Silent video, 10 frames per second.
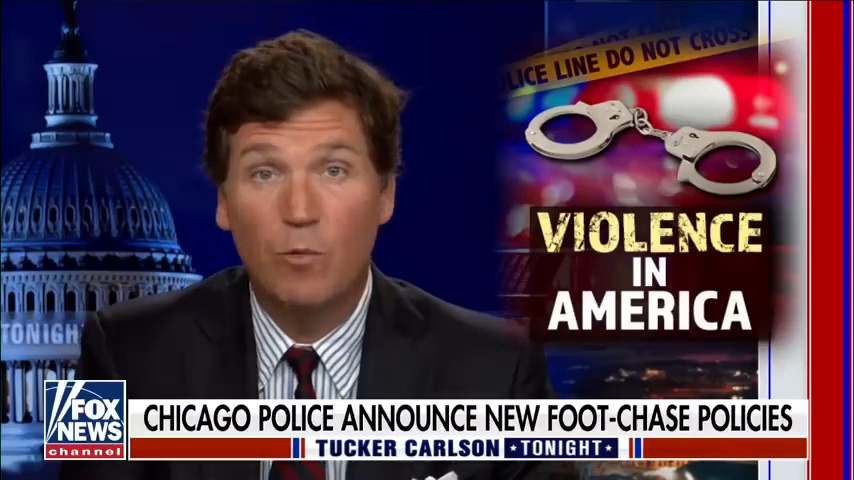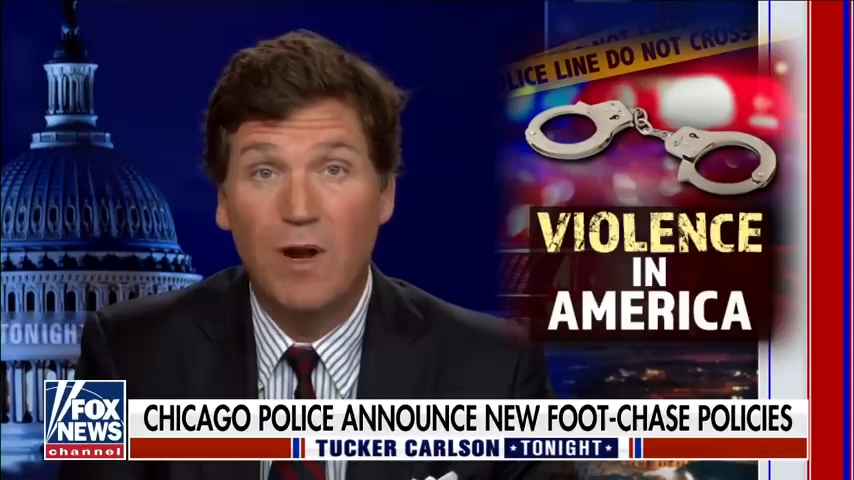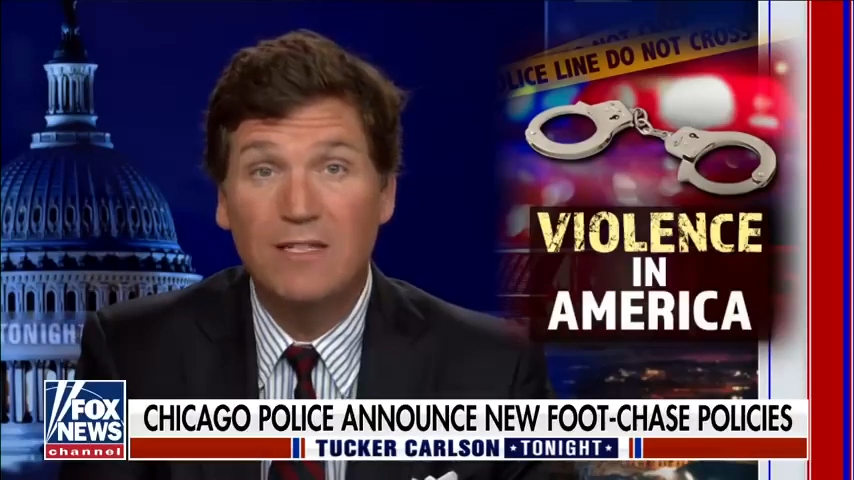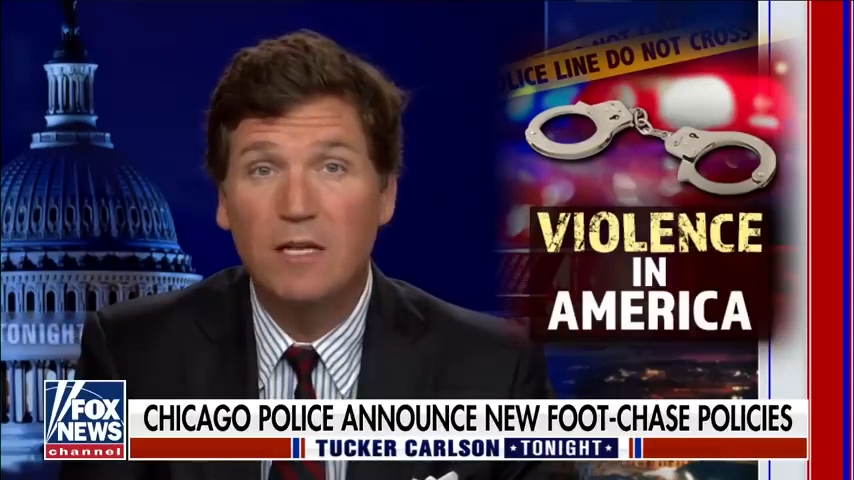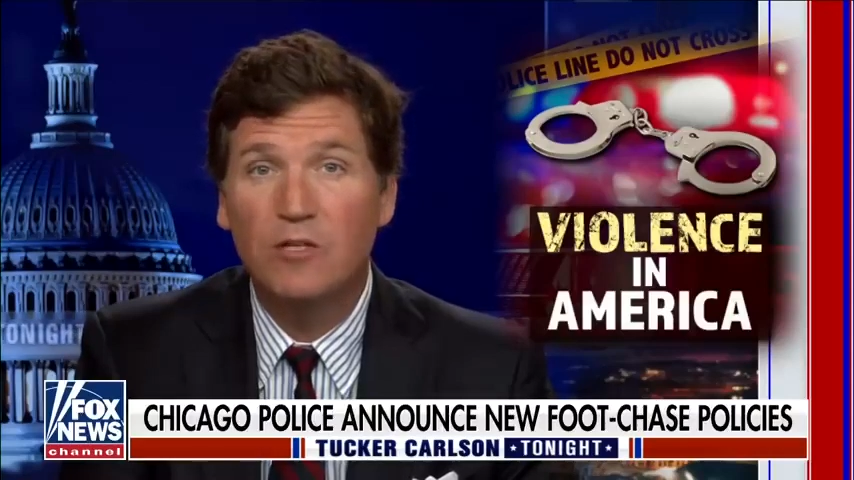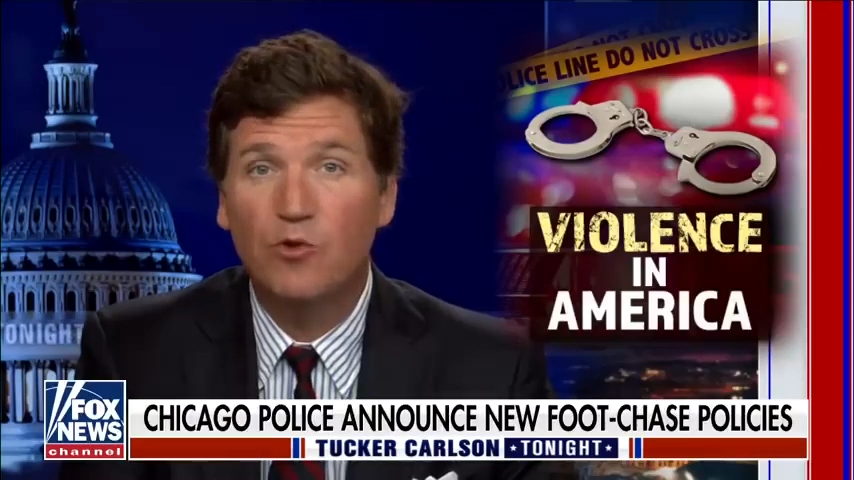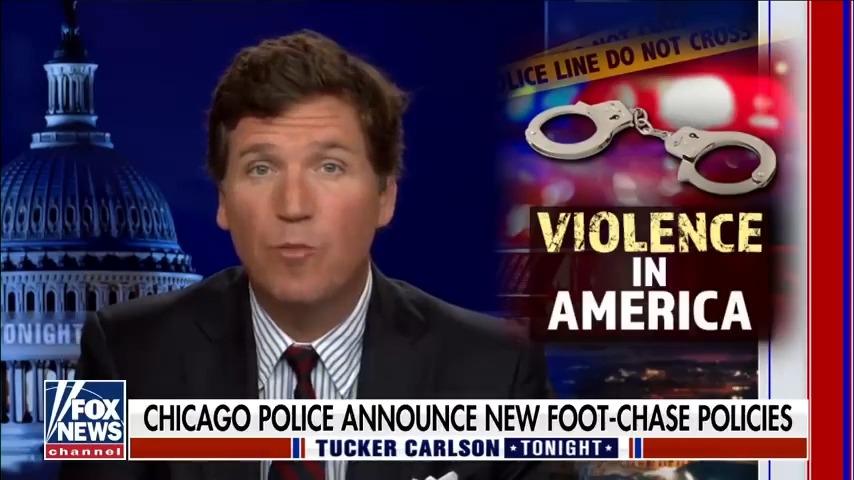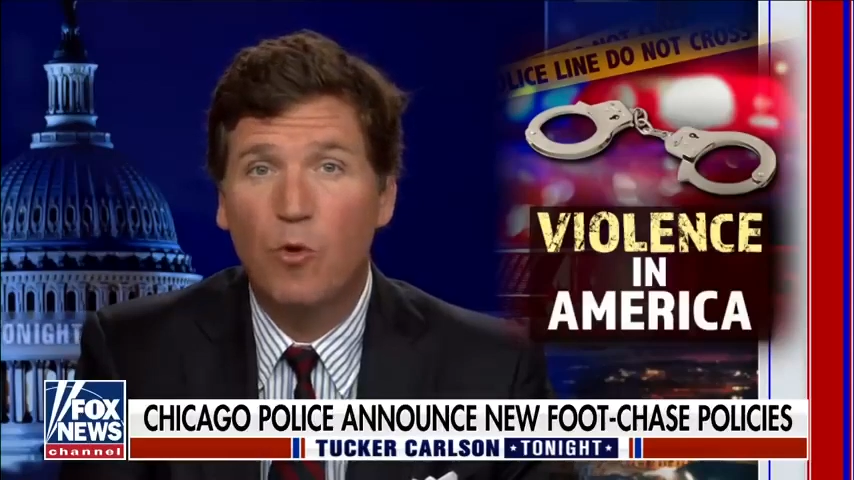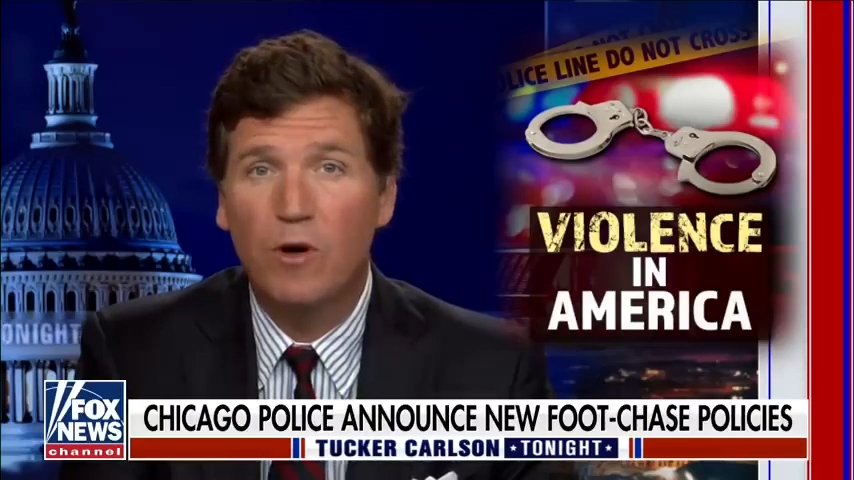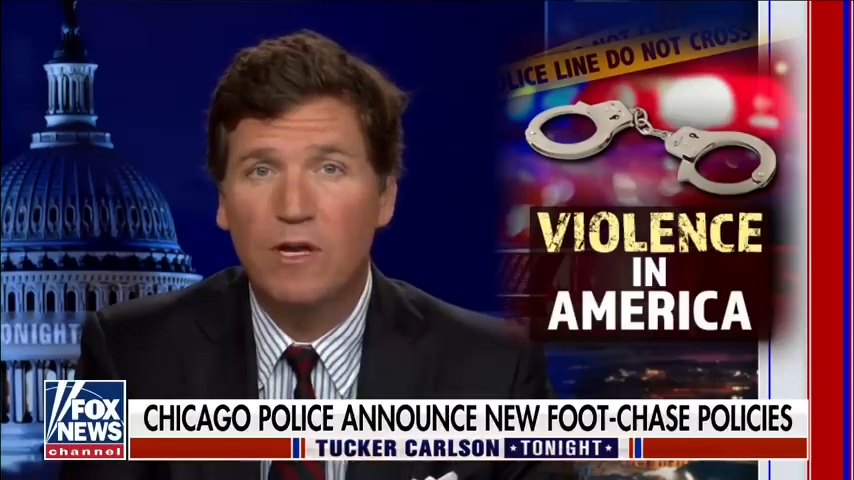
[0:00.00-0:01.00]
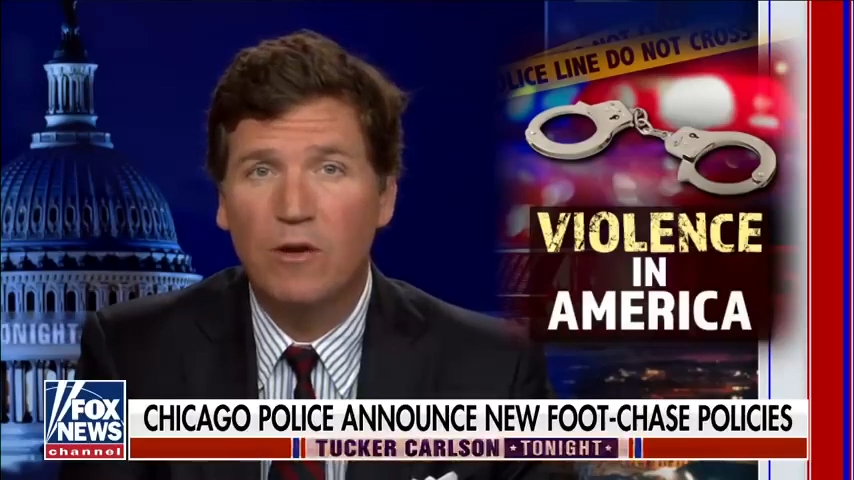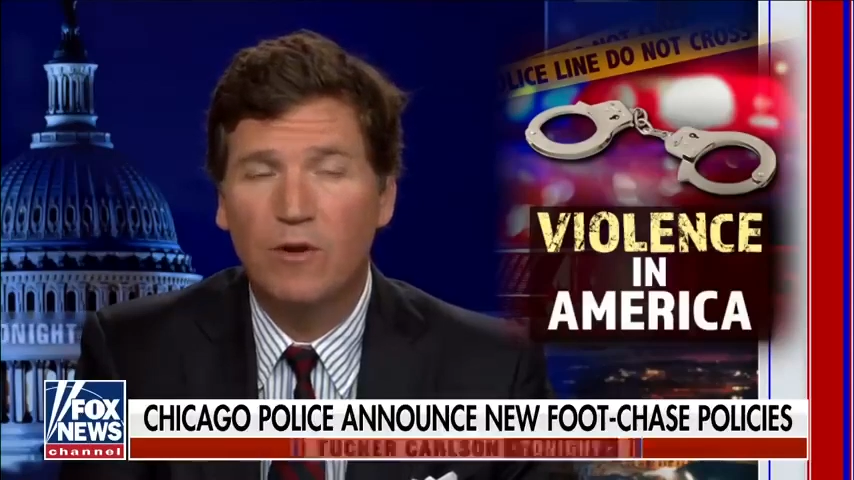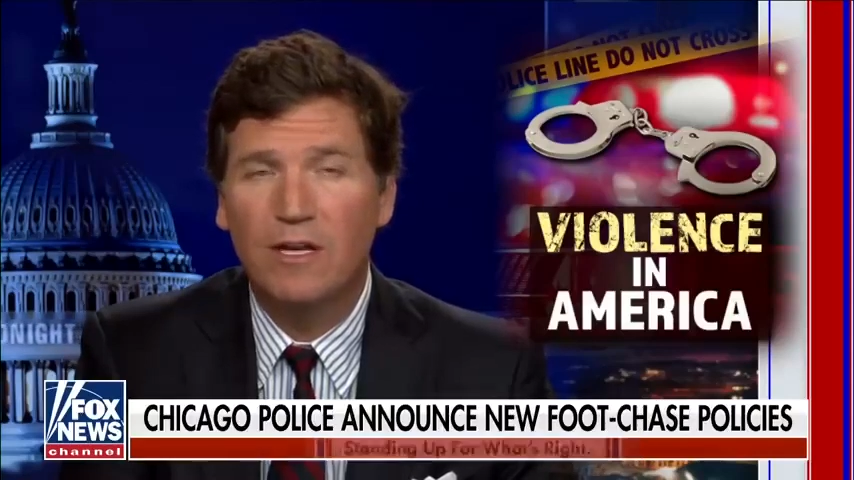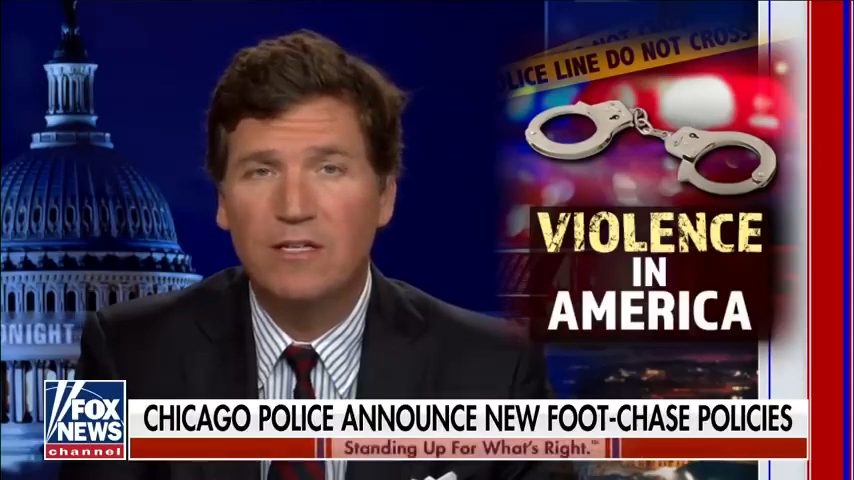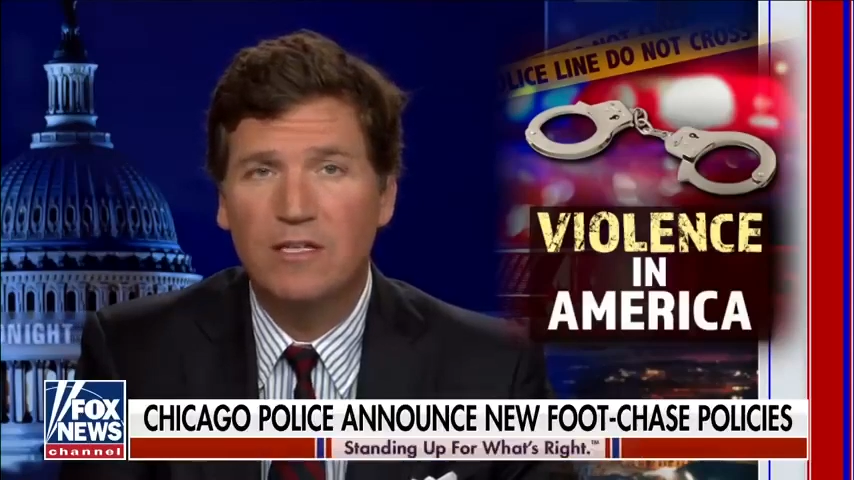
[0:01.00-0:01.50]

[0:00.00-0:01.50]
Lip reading: residents reported hearing